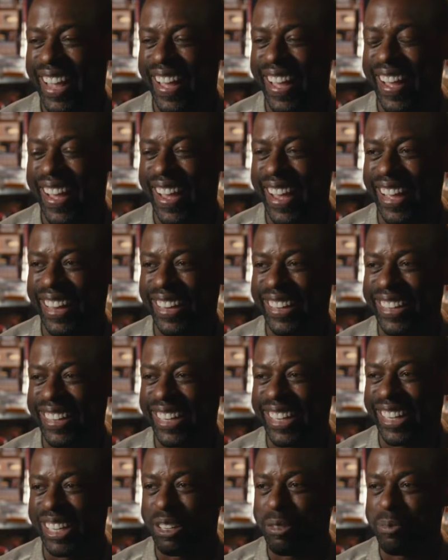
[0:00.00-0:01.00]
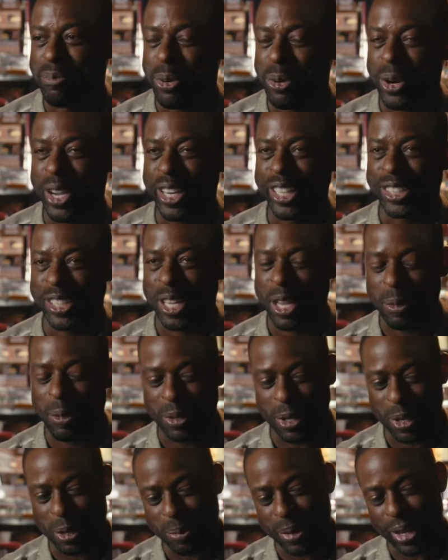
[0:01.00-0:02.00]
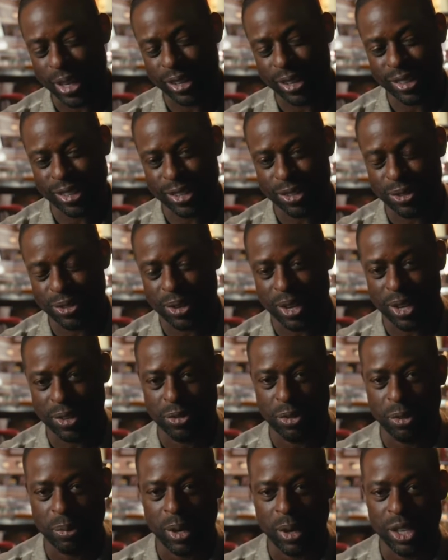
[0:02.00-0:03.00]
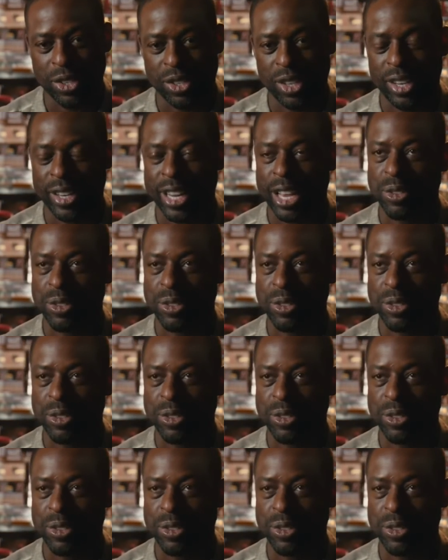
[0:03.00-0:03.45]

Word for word: And uh, Boyd has helped her make this transformation, and now